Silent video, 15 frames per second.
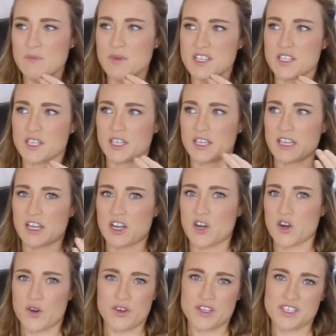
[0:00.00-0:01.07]
basically a
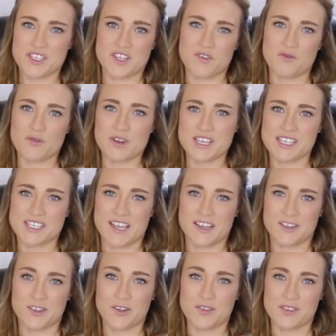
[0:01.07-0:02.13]
currency
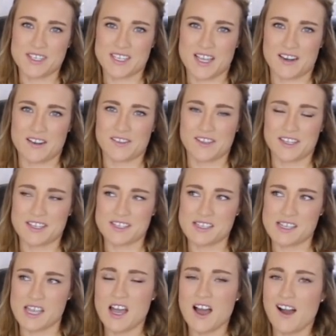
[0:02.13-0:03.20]
reset and all these kind of things.
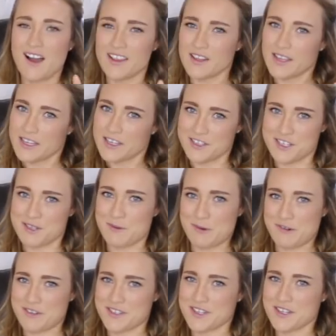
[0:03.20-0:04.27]
Like, I like
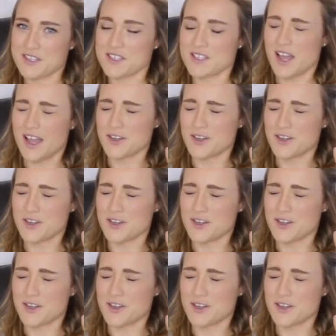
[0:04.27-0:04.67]
conspiracies.